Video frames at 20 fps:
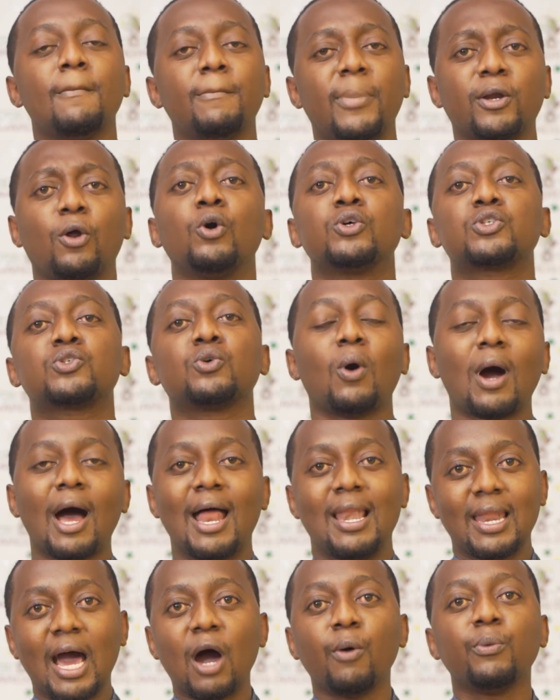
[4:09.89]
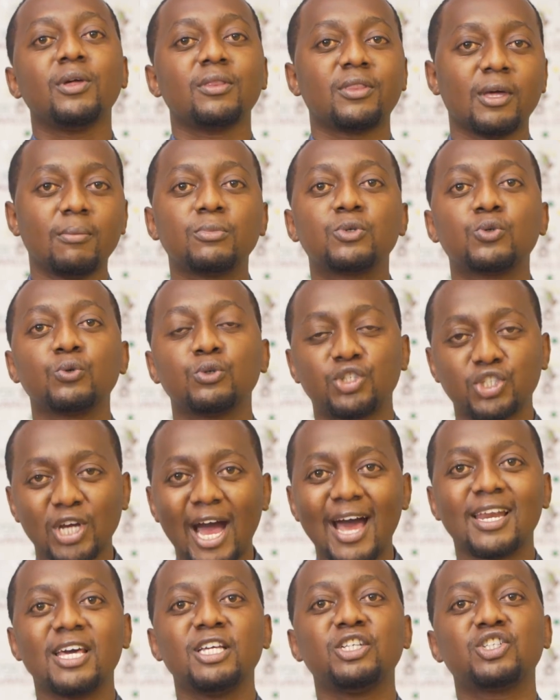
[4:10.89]
but also allowing them to
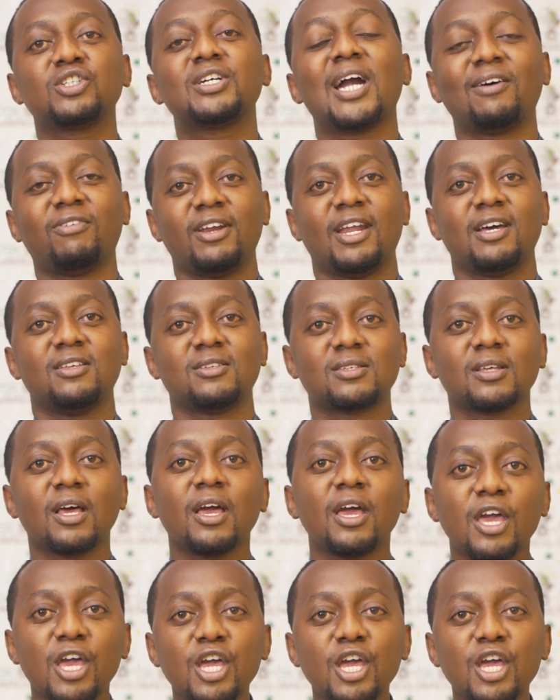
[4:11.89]
challenge governance